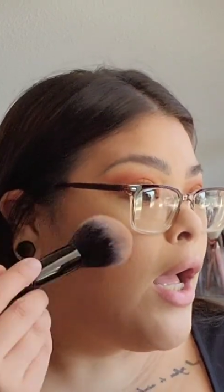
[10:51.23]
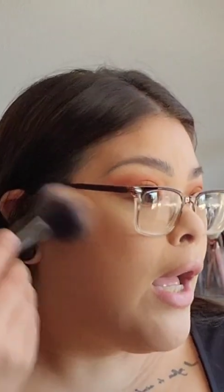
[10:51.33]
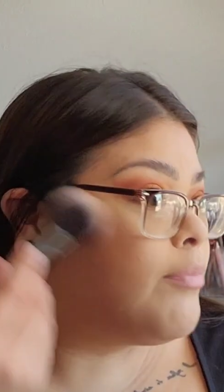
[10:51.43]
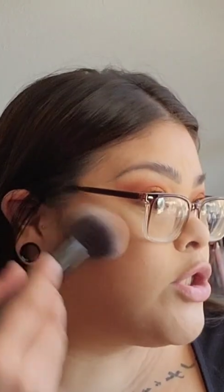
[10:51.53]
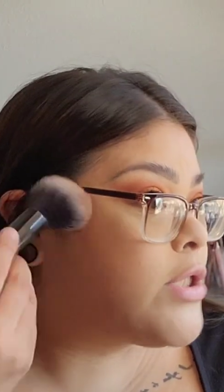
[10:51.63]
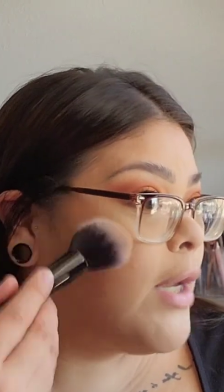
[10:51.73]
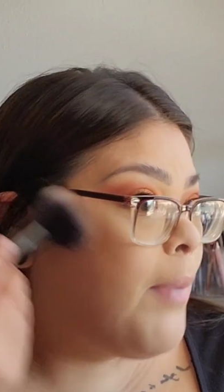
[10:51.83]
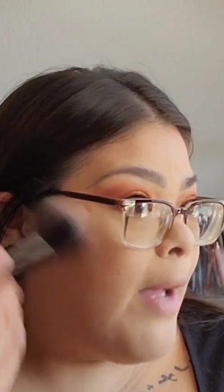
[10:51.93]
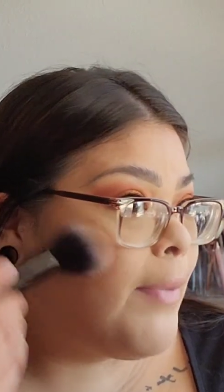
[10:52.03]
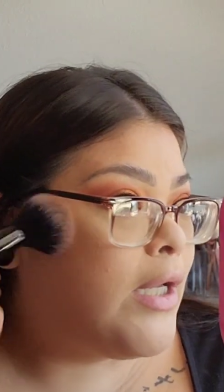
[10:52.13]
I'm just gonna
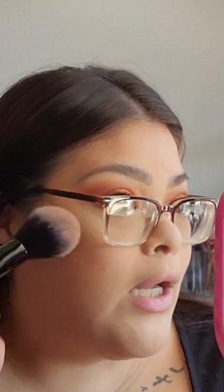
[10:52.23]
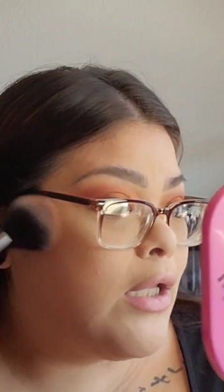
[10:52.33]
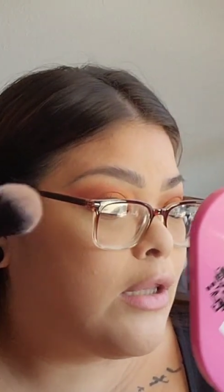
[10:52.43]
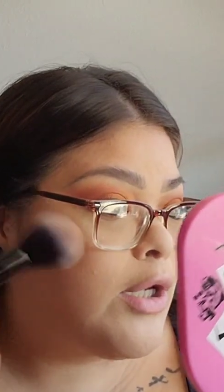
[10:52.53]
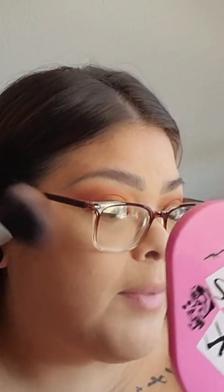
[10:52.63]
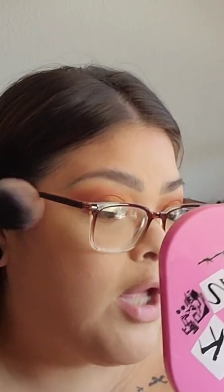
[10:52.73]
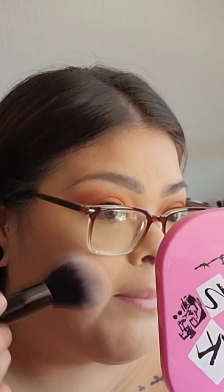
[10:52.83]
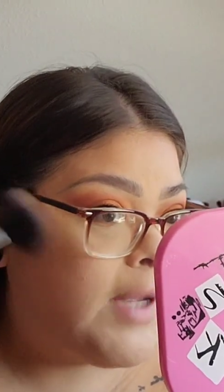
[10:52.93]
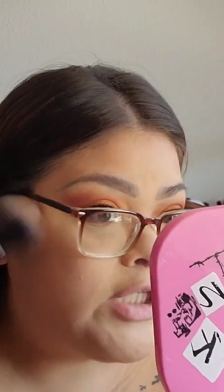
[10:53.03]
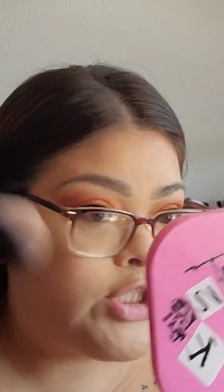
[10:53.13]
pop in a little bit
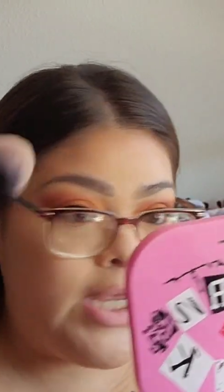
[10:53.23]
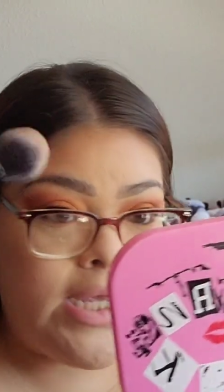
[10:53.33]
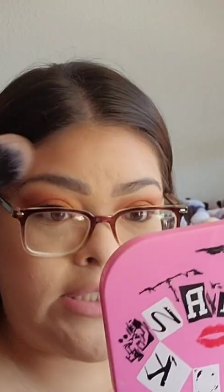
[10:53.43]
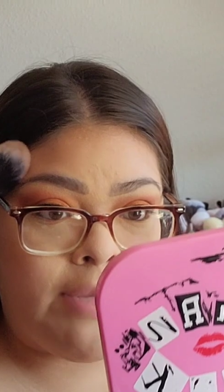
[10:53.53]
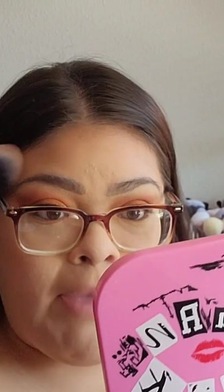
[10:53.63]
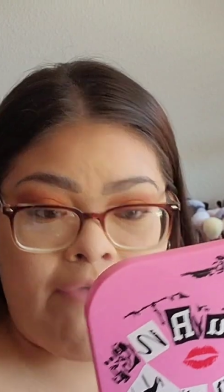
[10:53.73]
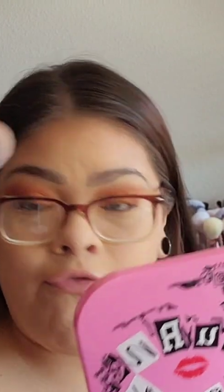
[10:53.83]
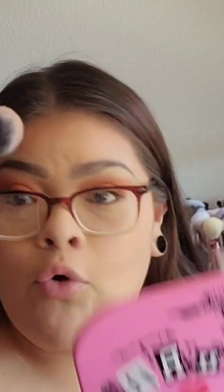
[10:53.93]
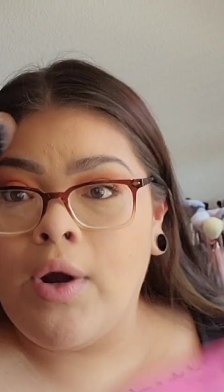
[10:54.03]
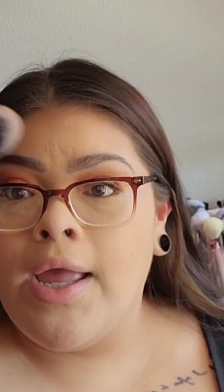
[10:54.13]
on my cheeks and my
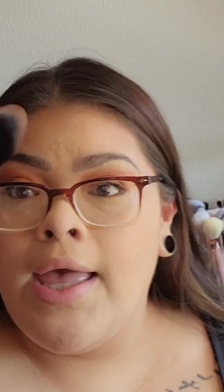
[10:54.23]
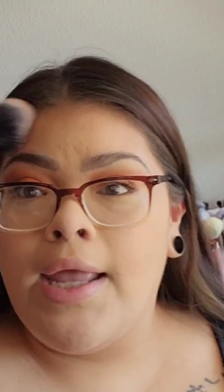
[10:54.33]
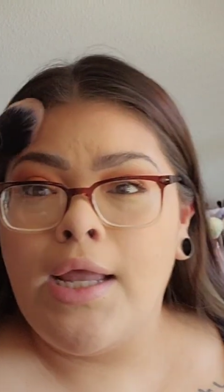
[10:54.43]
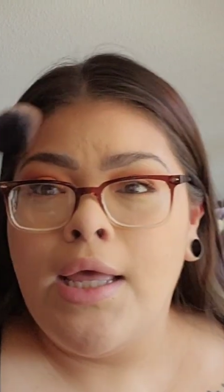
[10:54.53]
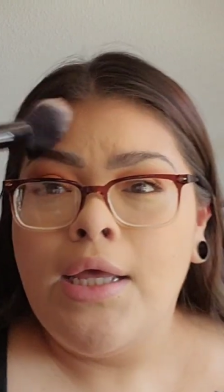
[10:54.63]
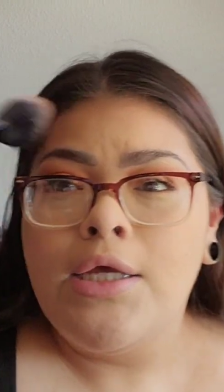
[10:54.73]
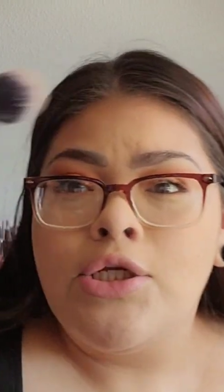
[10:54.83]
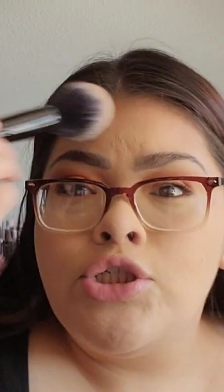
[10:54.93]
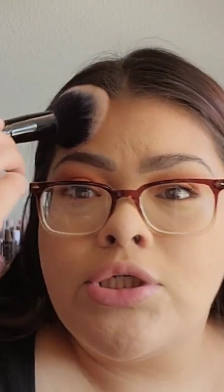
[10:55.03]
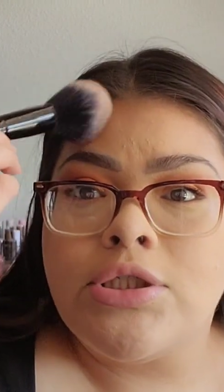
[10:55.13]
forehead
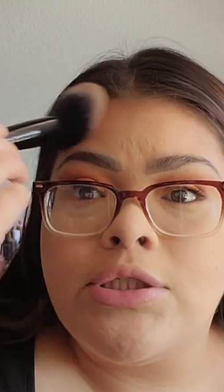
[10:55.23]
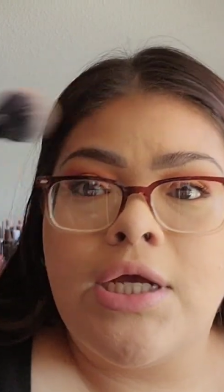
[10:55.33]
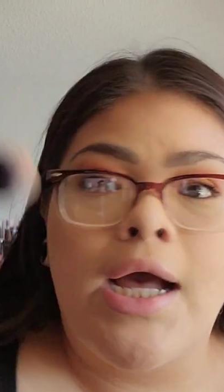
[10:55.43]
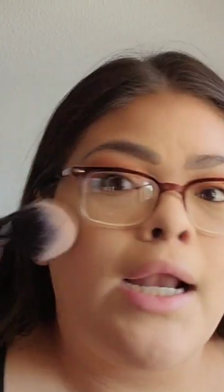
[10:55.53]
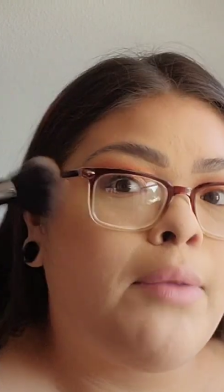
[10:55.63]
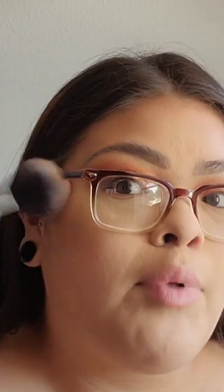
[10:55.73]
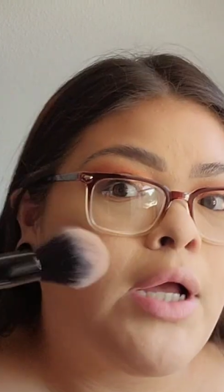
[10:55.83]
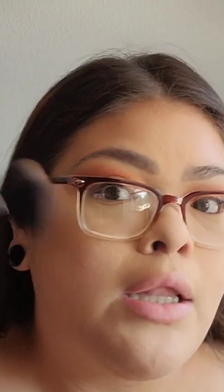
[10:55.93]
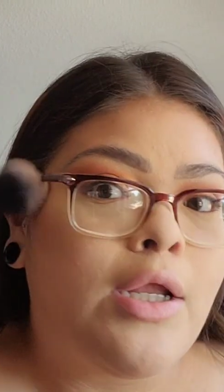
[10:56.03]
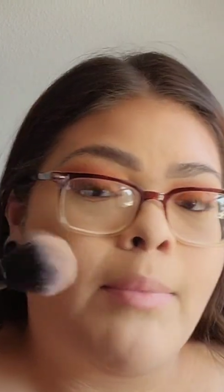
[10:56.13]
just to kind of
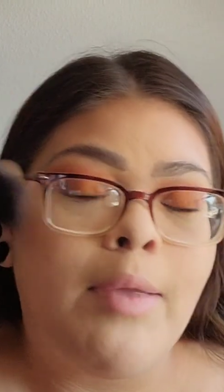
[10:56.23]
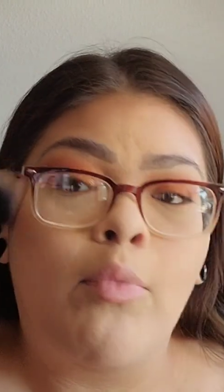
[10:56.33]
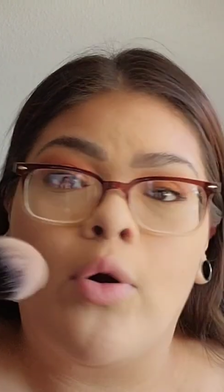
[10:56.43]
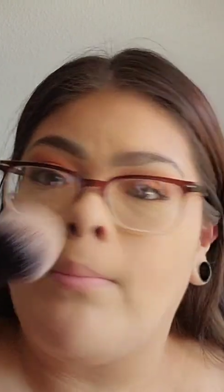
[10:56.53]
bring a little bit more